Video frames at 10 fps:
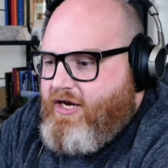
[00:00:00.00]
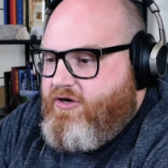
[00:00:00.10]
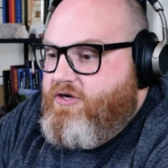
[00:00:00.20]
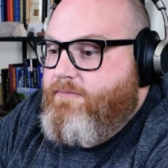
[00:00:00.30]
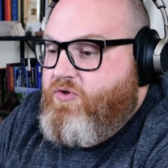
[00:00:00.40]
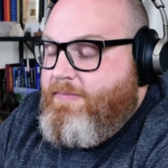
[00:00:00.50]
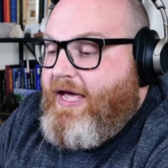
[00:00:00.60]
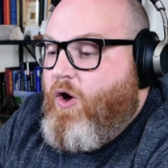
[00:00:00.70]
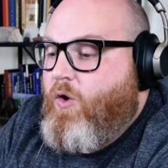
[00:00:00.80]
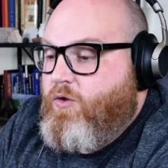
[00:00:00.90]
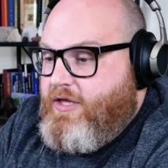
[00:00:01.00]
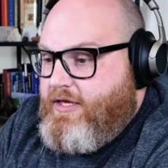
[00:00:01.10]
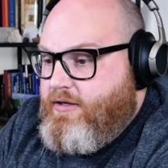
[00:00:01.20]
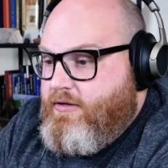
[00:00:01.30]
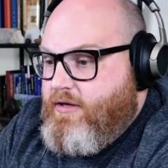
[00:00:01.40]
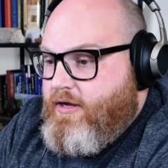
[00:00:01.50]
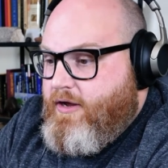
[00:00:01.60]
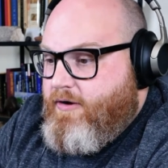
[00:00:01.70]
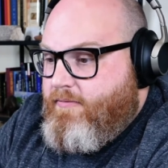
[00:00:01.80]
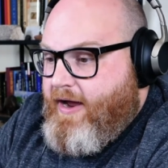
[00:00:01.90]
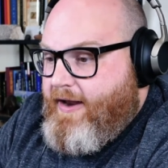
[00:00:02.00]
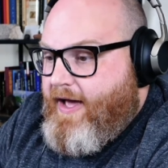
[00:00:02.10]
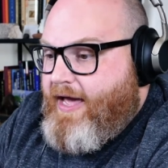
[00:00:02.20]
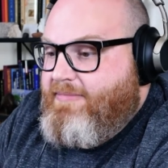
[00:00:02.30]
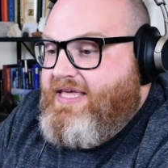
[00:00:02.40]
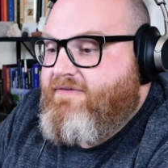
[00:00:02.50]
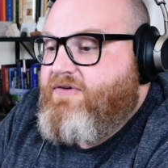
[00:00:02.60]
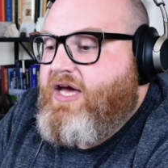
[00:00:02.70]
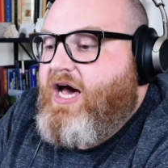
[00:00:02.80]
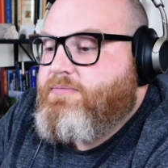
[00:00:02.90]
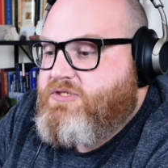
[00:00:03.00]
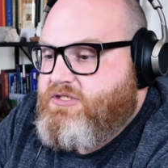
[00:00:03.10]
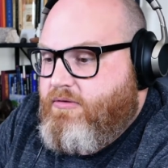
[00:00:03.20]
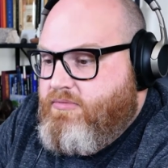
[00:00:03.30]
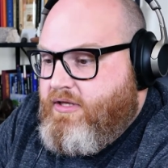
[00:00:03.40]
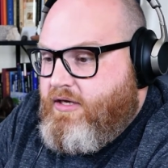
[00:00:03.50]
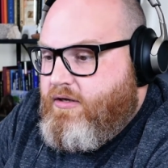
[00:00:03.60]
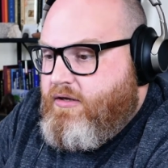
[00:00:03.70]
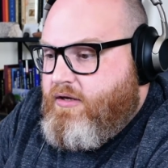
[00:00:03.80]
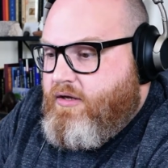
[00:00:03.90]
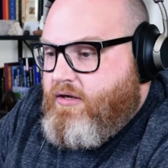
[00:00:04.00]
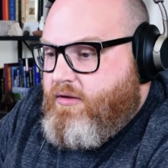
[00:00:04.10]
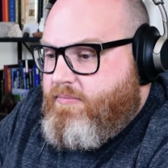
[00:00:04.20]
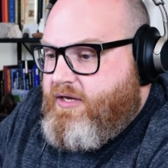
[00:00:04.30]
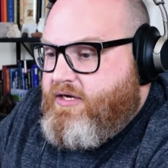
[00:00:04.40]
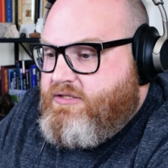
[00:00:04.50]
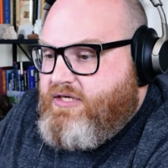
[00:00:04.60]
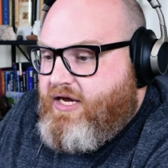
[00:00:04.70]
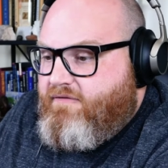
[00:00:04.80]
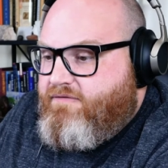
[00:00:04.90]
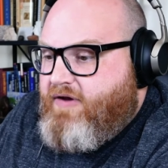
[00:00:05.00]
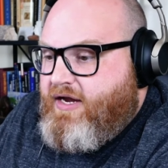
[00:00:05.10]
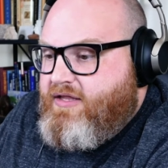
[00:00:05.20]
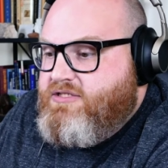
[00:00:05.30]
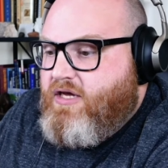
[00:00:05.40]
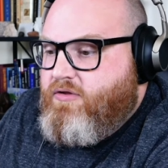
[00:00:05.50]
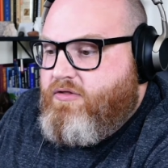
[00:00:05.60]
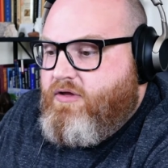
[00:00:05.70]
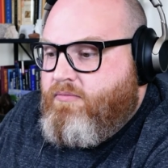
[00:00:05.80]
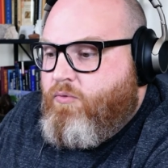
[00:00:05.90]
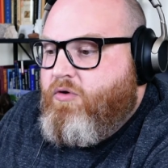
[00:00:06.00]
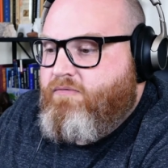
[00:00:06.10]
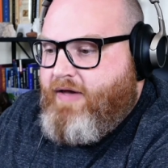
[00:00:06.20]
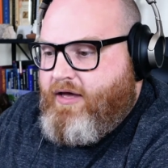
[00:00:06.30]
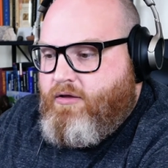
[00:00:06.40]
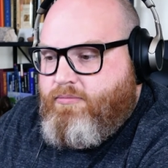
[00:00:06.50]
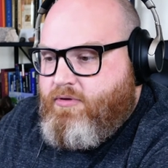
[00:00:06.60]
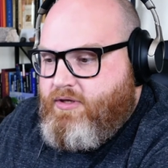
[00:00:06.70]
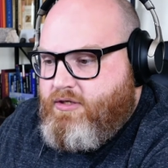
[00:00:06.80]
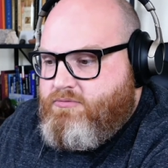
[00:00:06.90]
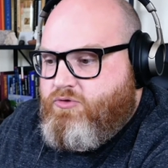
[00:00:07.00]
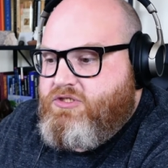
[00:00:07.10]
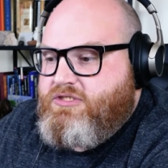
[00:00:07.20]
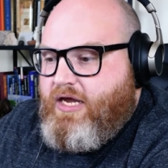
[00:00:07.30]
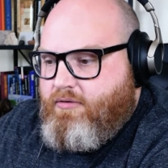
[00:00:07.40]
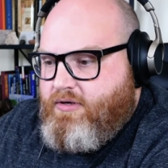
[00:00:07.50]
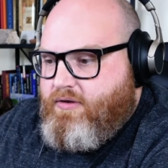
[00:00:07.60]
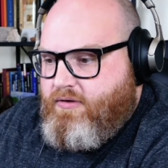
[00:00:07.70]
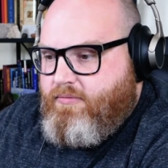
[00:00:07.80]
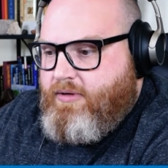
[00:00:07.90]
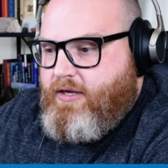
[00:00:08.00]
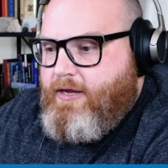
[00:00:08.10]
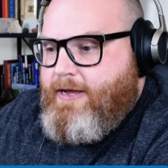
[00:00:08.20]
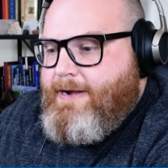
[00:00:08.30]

And you're, to make holy. Holy, right? Okay. I'm giving up something because I find this other thing more valuable. It is more sacred to me.